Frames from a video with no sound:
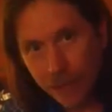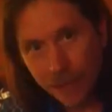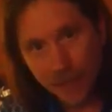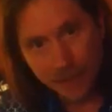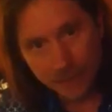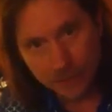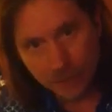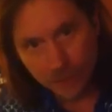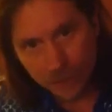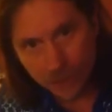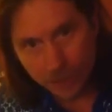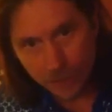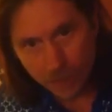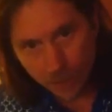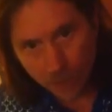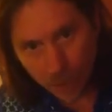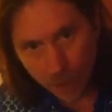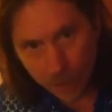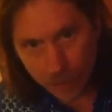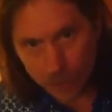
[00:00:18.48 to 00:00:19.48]
And don't get me
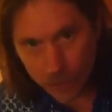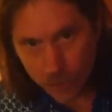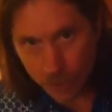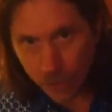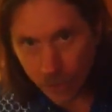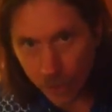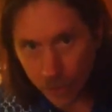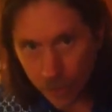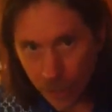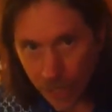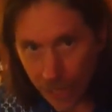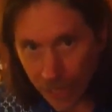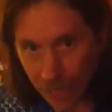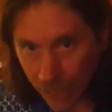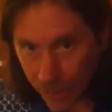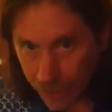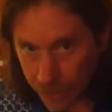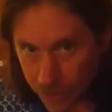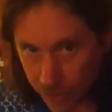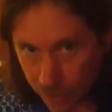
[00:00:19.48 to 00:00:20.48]
wrong, those are all
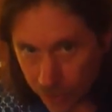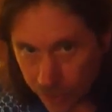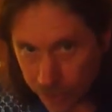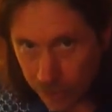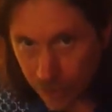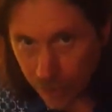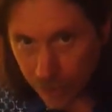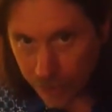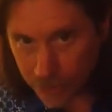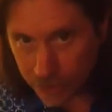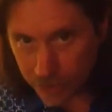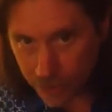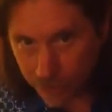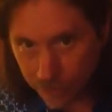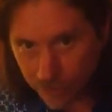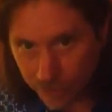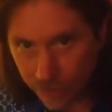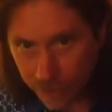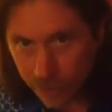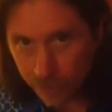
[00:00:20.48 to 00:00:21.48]
excellent,
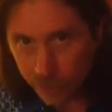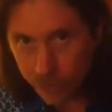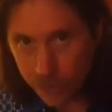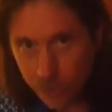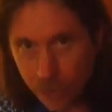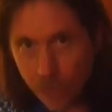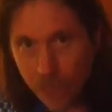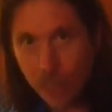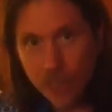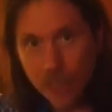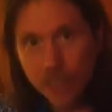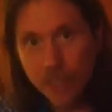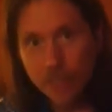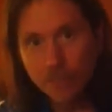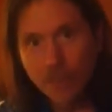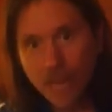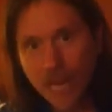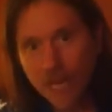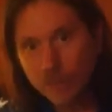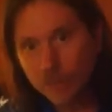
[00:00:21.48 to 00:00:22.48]
excellent videos.
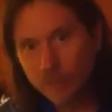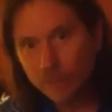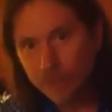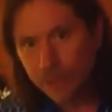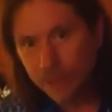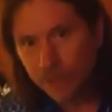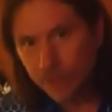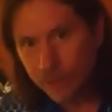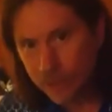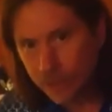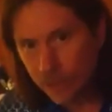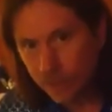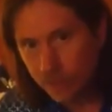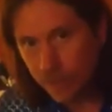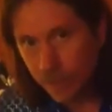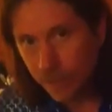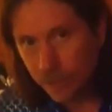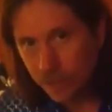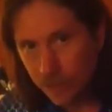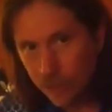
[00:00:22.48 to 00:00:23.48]
And mine will be there
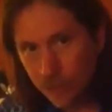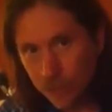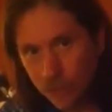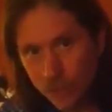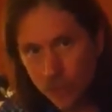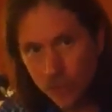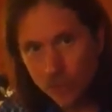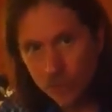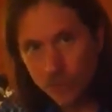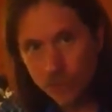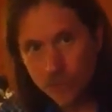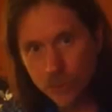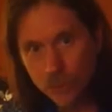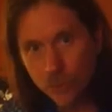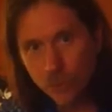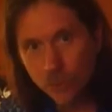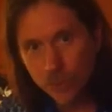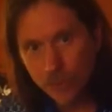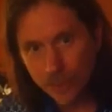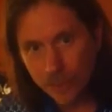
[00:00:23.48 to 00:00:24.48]
someday too, as soon as
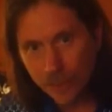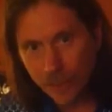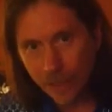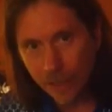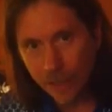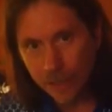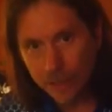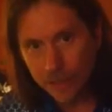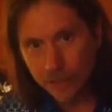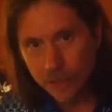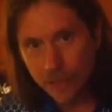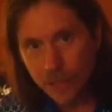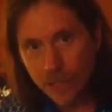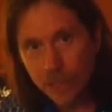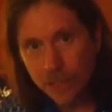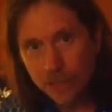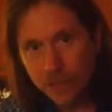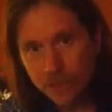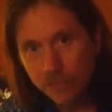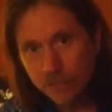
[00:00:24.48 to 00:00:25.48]
you realize
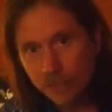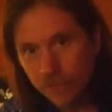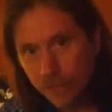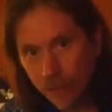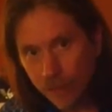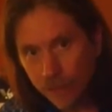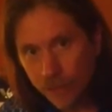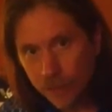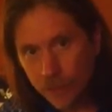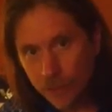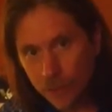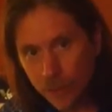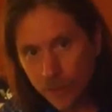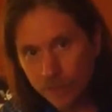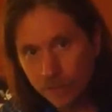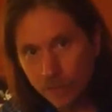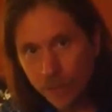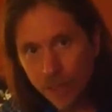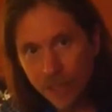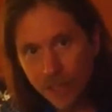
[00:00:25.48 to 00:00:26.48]
the value
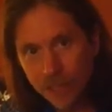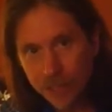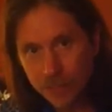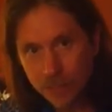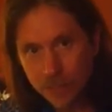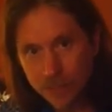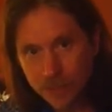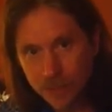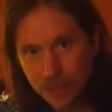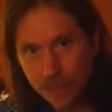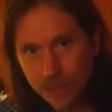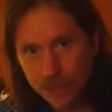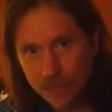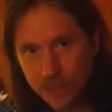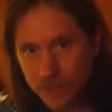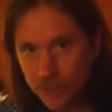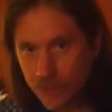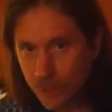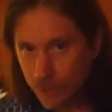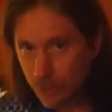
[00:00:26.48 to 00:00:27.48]
of my
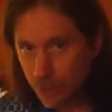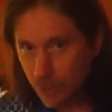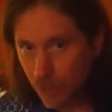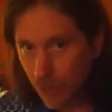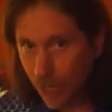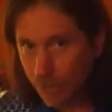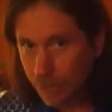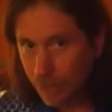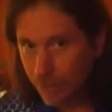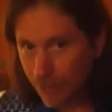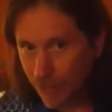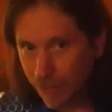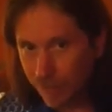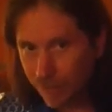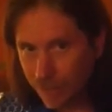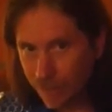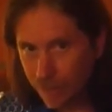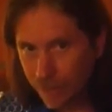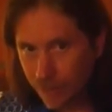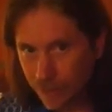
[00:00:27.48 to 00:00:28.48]
expertise and subscribe to my
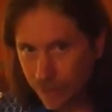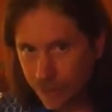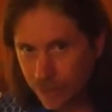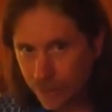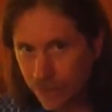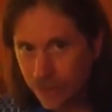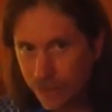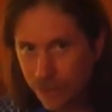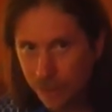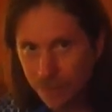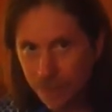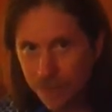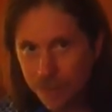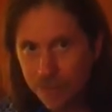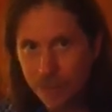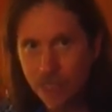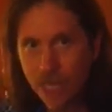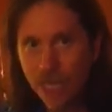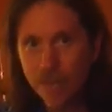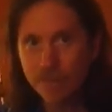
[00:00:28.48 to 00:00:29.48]
videos. In the
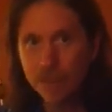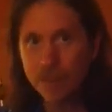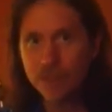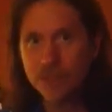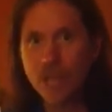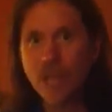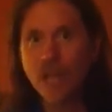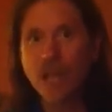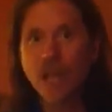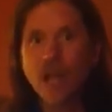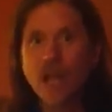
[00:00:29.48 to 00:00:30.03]
meantime, these